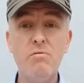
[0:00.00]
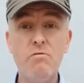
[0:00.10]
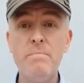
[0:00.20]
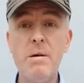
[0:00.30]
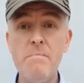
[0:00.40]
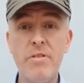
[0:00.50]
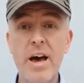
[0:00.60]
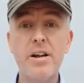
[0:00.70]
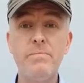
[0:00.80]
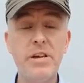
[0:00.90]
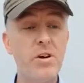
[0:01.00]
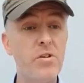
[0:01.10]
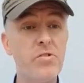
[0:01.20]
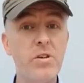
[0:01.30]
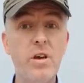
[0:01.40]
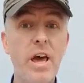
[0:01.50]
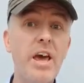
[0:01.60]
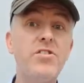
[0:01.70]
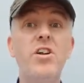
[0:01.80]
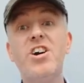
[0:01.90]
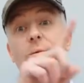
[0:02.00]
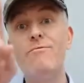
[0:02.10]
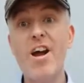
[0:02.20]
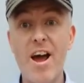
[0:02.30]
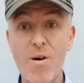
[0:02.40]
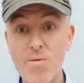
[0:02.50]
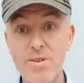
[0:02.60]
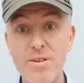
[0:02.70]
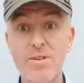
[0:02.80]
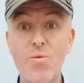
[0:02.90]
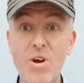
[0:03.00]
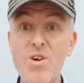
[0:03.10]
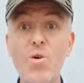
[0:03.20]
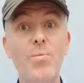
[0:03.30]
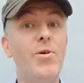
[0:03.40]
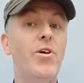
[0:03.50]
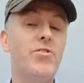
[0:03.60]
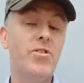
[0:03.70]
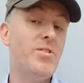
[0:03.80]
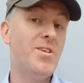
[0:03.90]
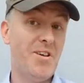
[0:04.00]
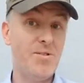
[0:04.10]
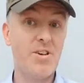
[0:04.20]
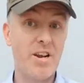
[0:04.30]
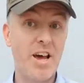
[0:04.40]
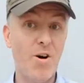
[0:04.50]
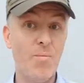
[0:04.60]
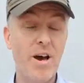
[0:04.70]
remember that, because it's going to come round where you're the person who's going to help.